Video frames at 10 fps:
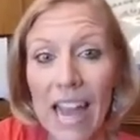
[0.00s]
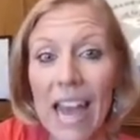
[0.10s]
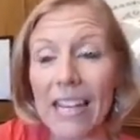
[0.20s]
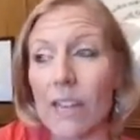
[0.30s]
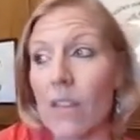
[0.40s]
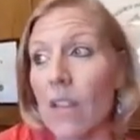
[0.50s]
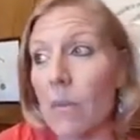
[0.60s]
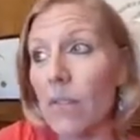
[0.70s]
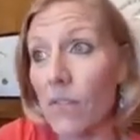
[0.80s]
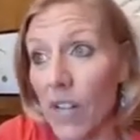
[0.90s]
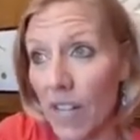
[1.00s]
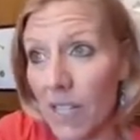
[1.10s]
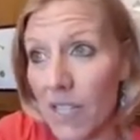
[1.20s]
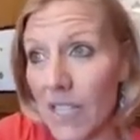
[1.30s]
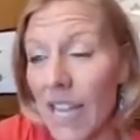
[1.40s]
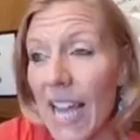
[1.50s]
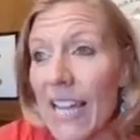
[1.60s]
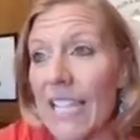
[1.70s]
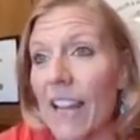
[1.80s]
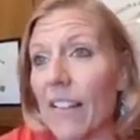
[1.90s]
and giving them advice
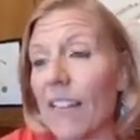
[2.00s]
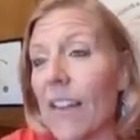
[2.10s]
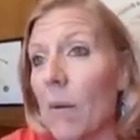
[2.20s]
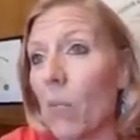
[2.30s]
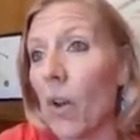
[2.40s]
and telling them